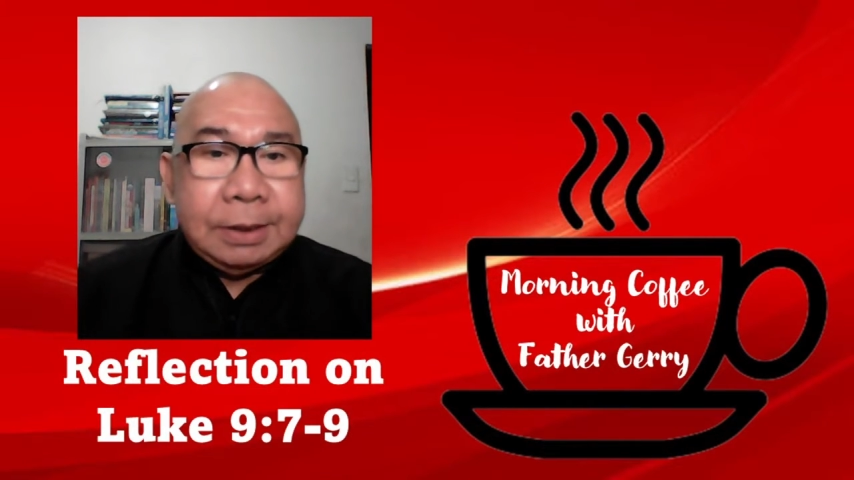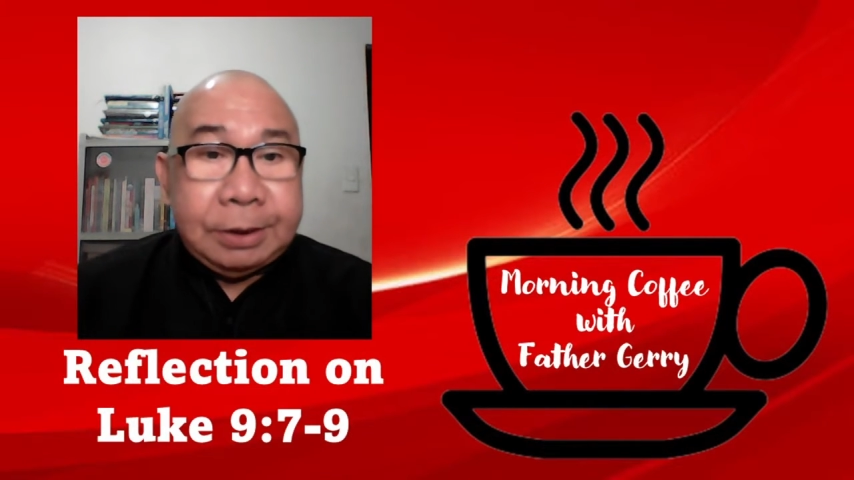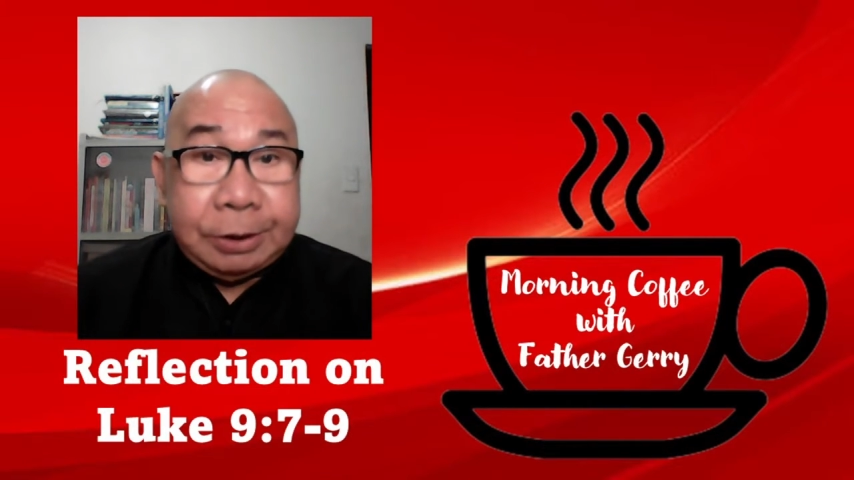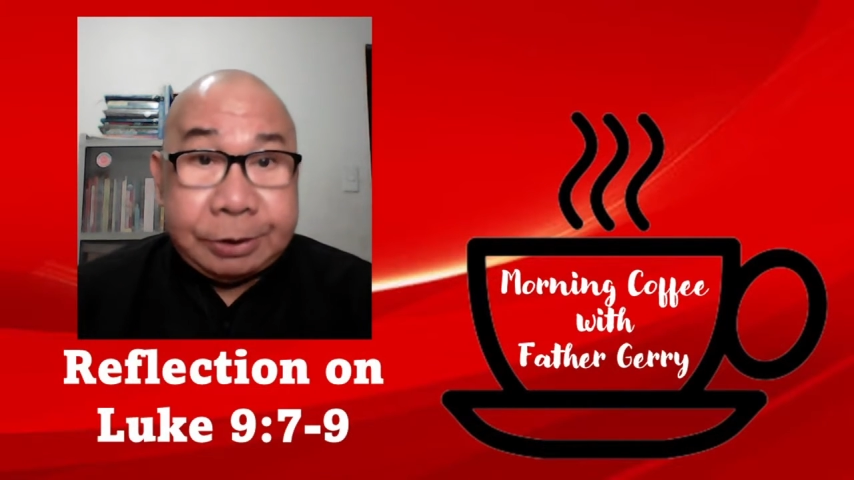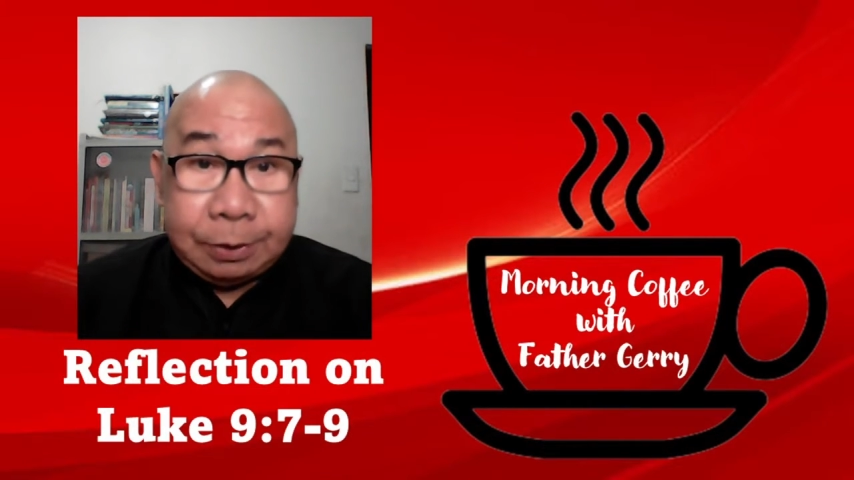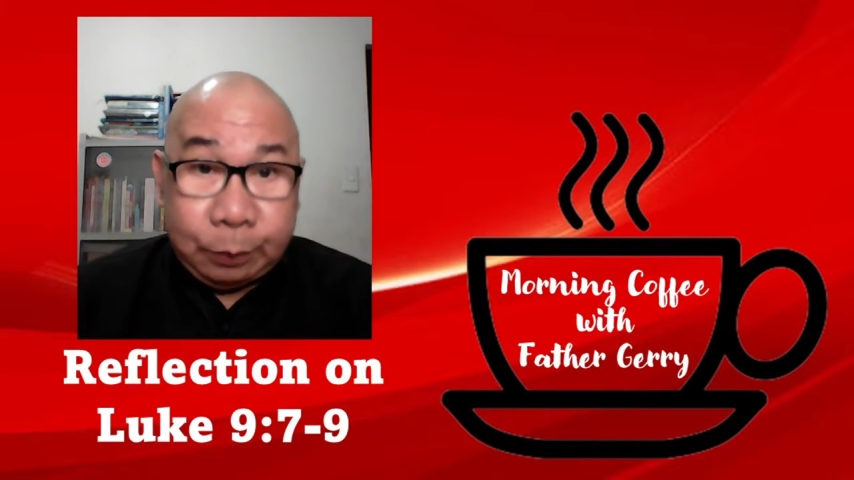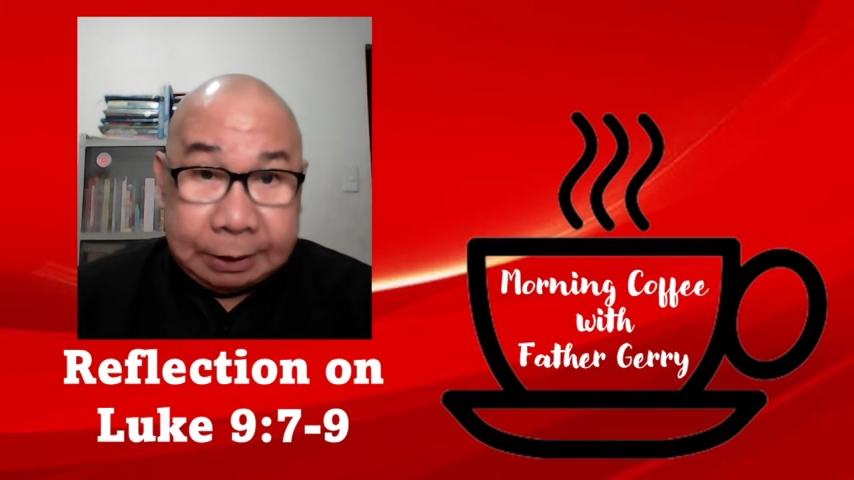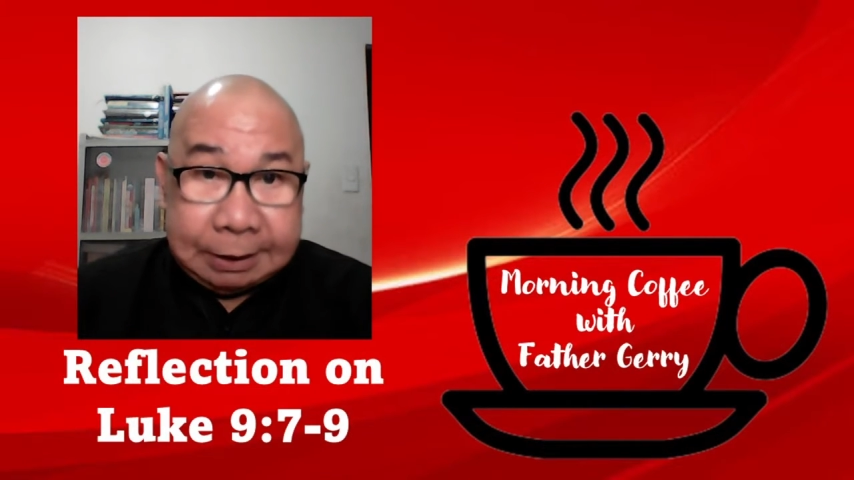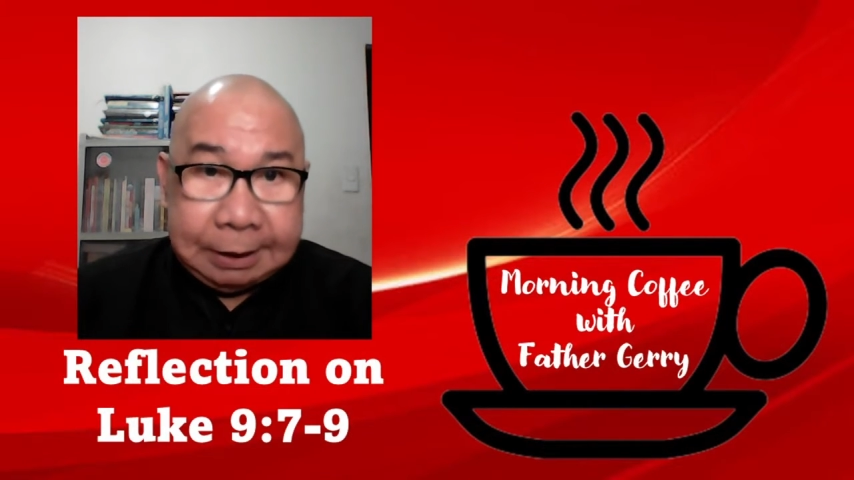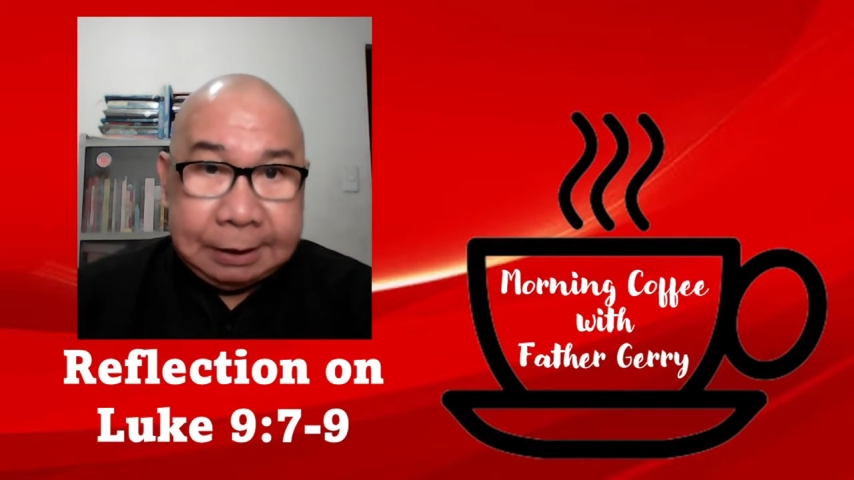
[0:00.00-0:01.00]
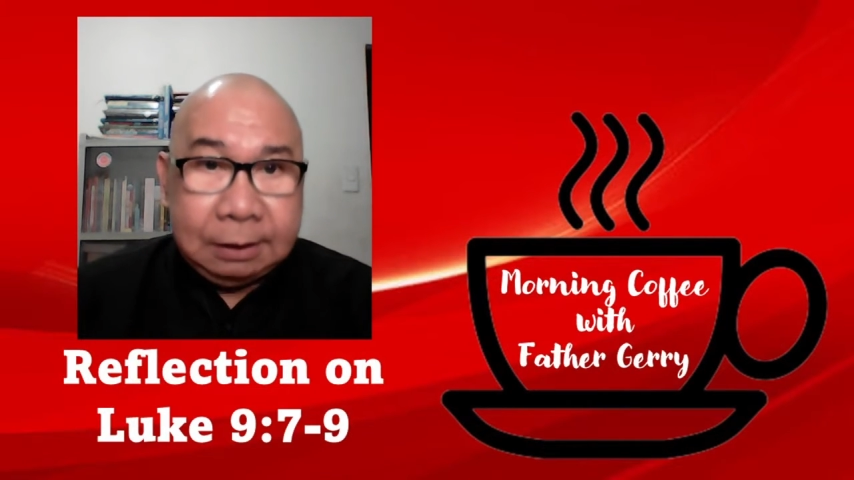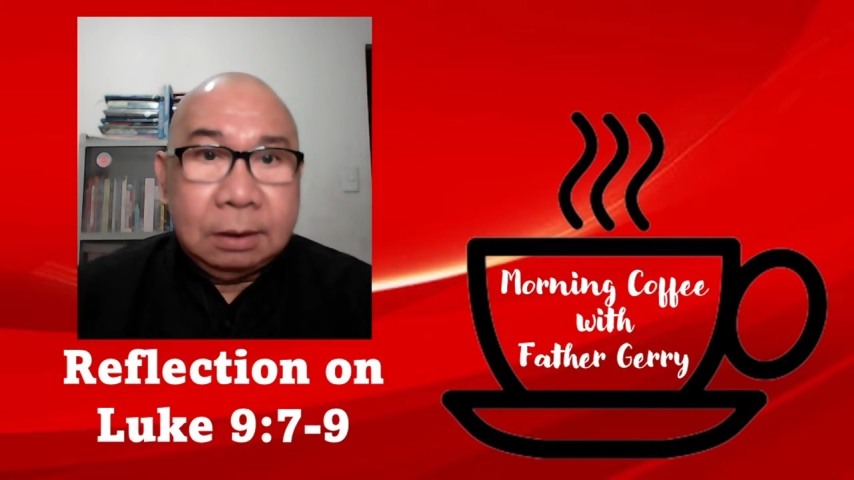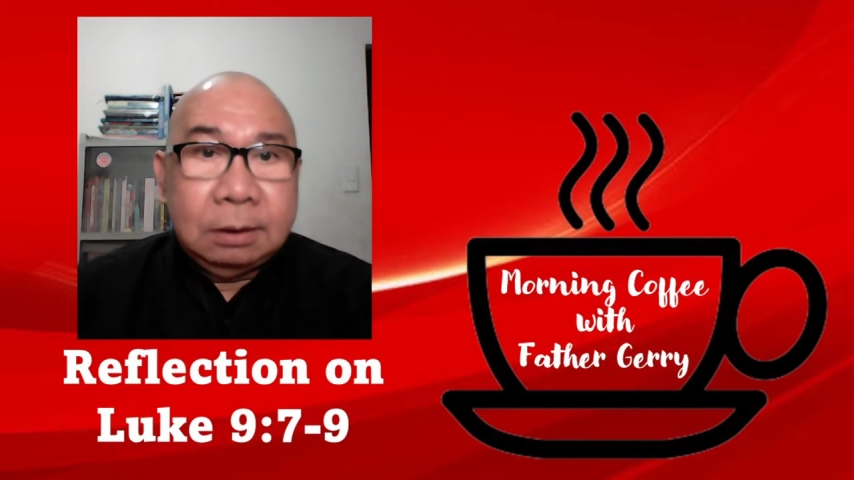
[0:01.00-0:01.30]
is the reading